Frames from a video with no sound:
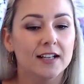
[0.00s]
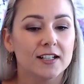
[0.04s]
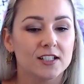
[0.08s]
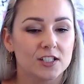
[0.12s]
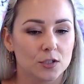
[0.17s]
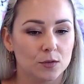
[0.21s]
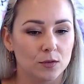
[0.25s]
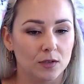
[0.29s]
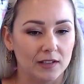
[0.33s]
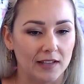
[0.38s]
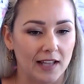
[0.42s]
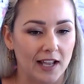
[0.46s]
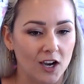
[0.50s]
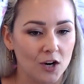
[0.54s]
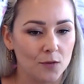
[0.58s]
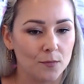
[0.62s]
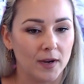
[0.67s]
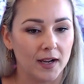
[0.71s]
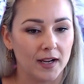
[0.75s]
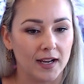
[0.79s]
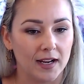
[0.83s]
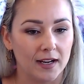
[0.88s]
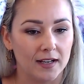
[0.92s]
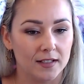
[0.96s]
to allow
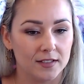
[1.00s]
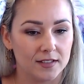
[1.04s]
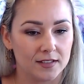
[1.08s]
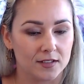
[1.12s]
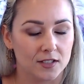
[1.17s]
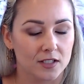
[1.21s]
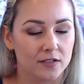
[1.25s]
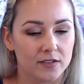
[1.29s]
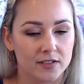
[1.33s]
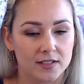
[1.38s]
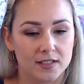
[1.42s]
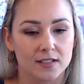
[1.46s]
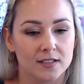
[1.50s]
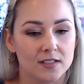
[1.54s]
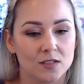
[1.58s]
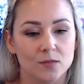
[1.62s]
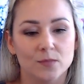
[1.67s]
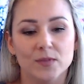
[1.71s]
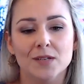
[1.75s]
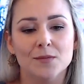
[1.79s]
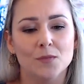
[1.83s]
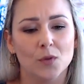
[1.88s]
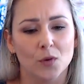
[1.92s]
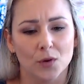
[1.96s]
my services to
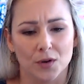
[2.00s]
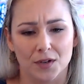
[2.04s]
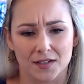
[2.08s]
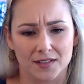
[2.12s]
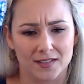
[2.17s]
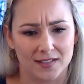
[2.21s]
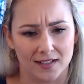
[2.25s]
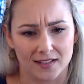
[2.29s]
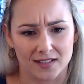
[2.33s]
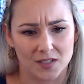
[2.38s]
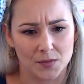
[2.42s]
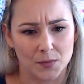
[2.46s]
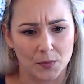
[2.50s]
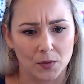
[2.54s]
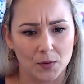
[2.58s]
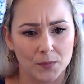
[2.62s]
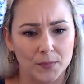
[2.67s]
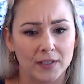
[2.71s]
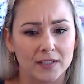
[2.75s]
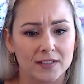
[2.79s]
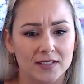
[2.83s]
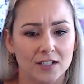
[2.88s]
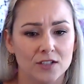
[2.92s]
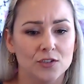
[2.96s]
be more accessible,
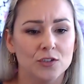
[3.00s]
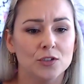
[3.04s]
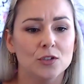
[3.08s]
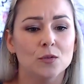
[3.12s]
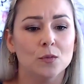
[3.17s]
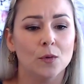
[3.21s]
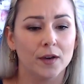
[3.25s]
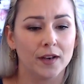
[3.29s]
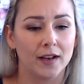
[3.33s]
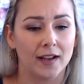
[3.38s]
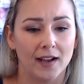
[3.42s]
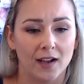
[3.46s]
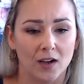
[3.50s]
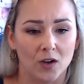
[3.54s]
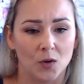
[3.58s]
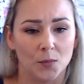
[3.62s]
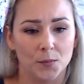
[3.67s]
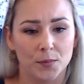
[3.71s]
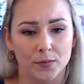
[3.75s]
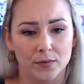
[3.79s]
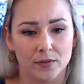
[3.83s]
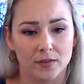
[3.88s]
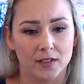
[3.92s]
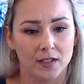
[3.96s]
because I do want to
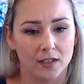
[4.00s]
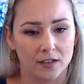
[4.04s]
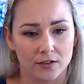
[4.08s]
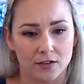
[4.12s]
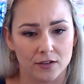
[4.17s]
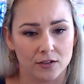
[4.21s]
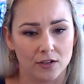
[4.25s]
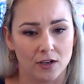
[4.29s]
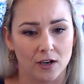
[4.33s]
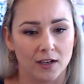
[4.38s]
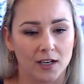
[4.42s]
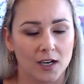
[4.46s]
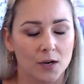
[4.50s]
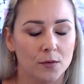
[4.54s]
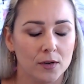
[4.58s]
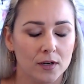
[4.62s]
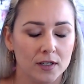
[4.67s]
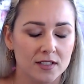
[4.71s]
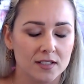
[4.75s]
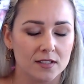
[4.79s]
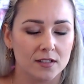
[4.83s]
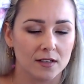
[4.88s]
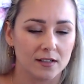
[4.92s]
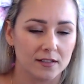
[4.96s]
help the underdog. I
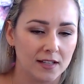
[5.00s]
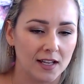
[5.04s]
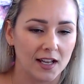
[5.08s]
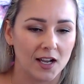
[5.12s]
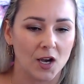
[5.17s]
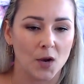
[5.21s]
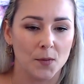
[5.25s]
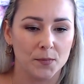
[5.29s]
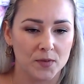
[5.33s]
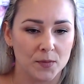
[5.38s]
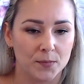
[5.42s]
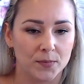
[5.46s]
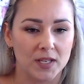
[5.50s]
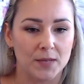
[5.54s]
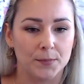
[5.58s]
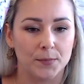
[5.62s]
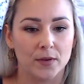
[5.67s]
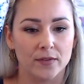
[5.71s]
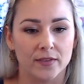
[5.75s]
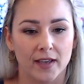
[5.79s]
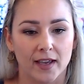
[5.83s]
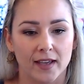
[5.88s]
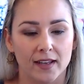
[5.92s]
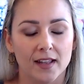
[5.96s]
want to help the
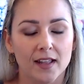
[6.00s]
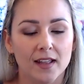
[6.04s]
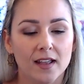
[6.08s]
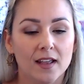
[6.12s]
people that